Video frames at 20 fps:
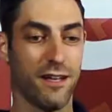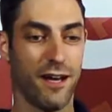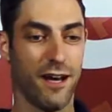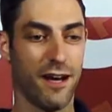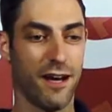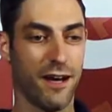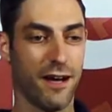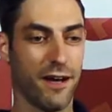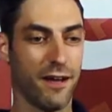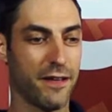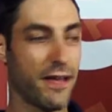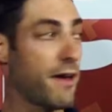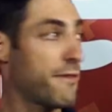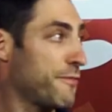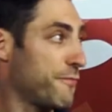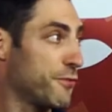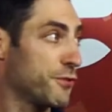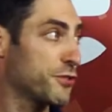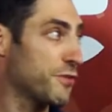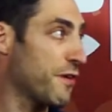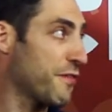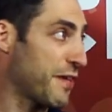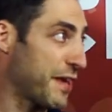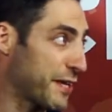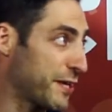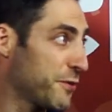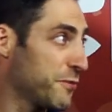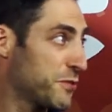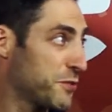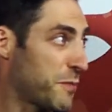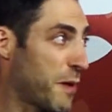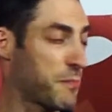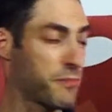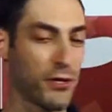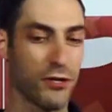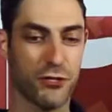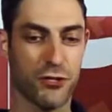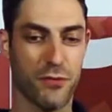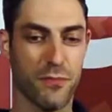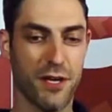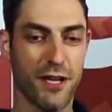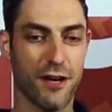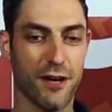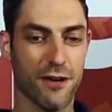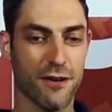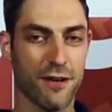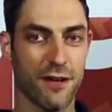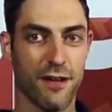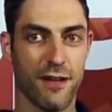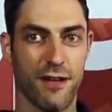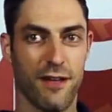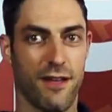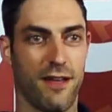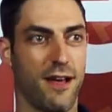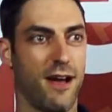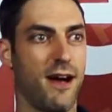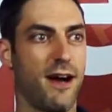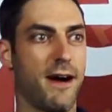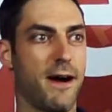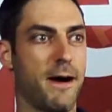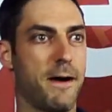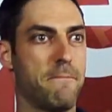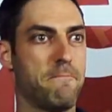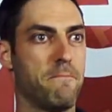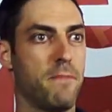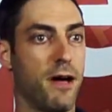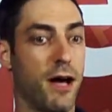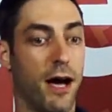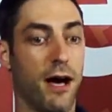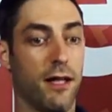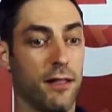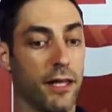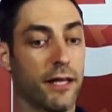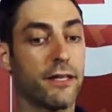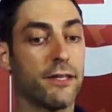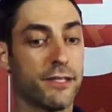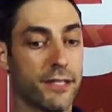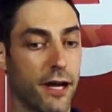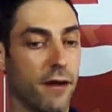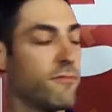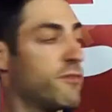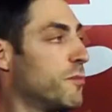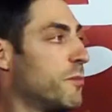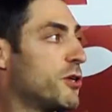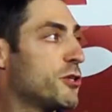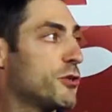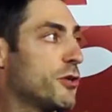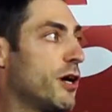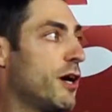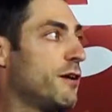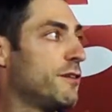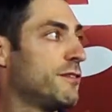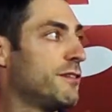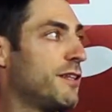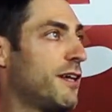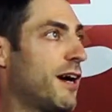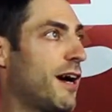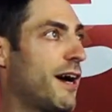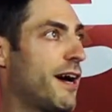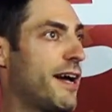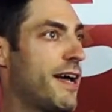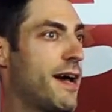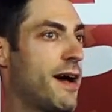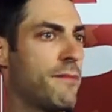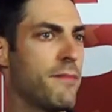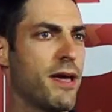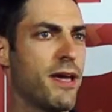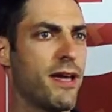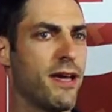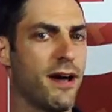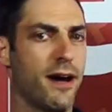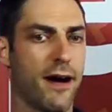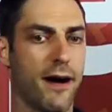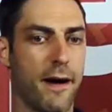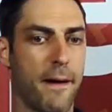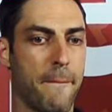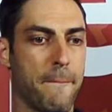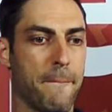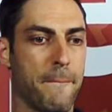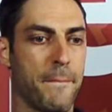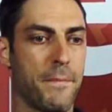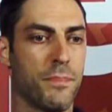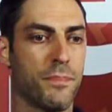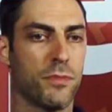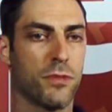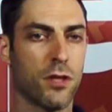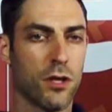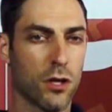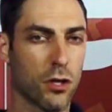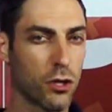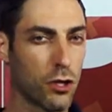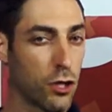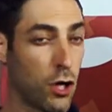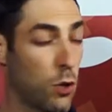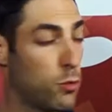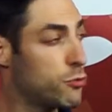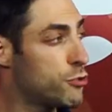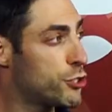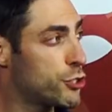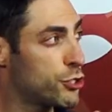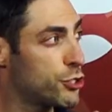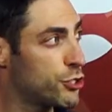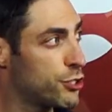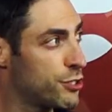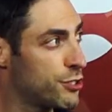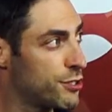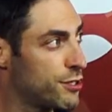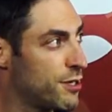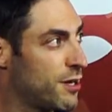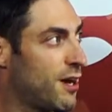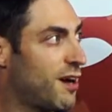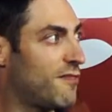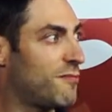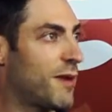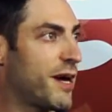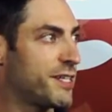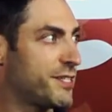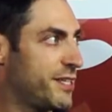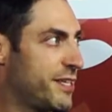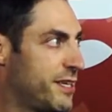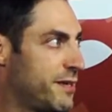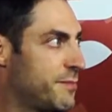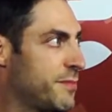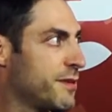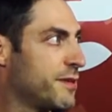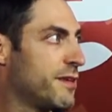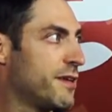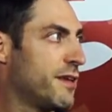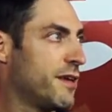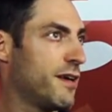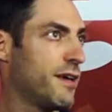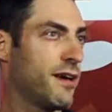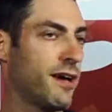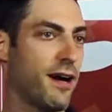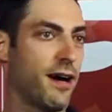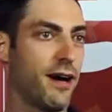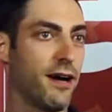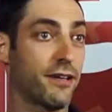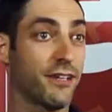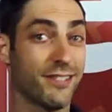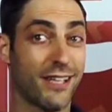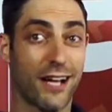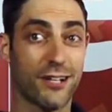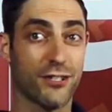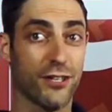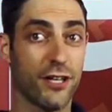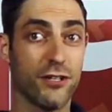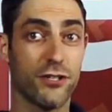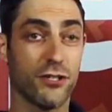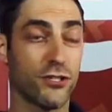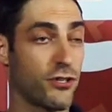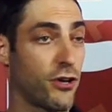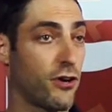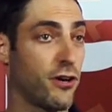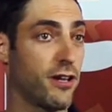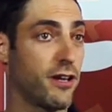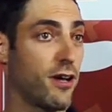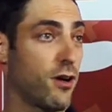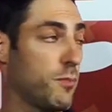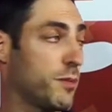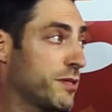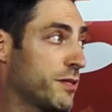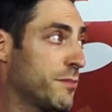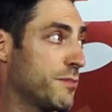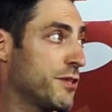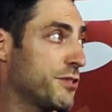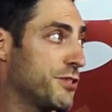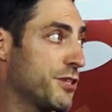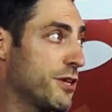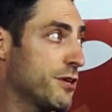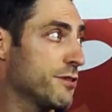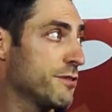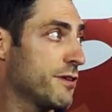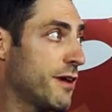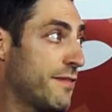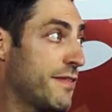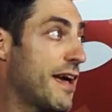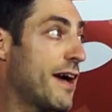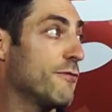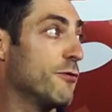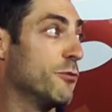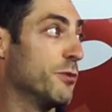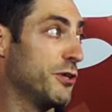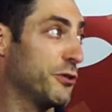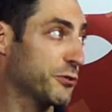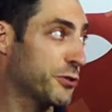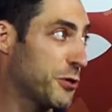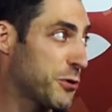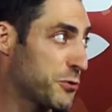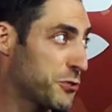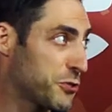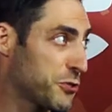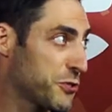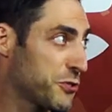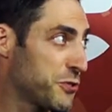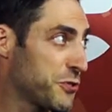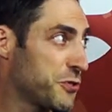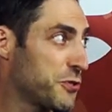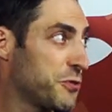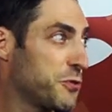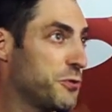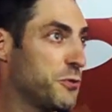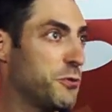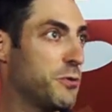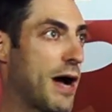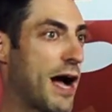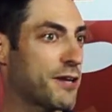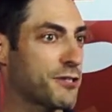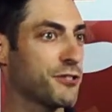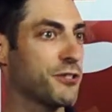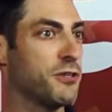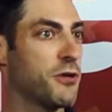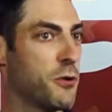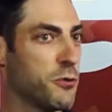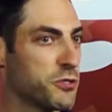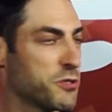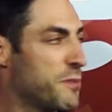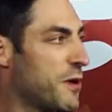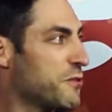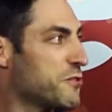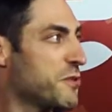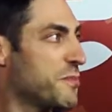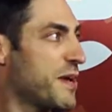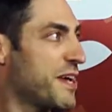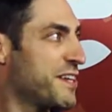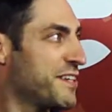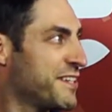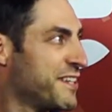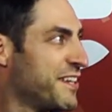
Uh, yeah, first of all, thank you. It's my pleasure to be here. Um, uh, like you said, I'm from Montreal. I am a um, coach of my team. I see. Because uh, actually, I just started helping them this year, mm. and they mm. have a real coach who actually knows about debate.